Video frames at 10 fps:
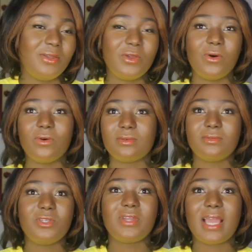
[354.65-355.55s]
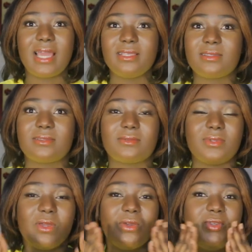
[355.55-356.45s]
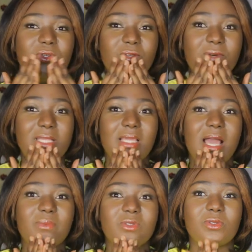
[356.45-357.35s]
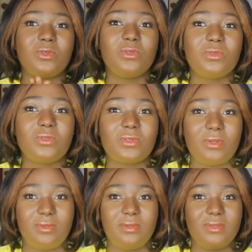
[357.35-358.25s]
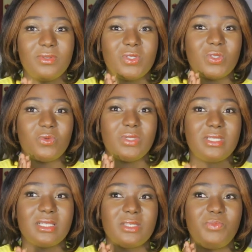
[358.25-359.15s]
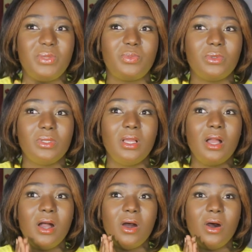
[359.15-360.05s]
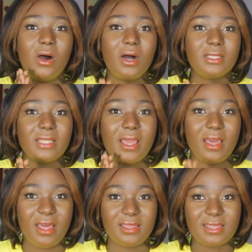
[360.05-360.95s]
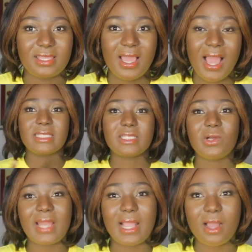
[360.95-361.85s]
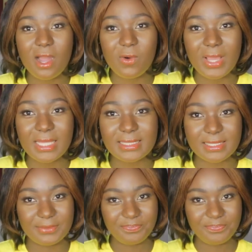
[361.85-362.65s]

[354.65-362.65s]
No, you guys, you are the absolute sweetest people on earth. So like always,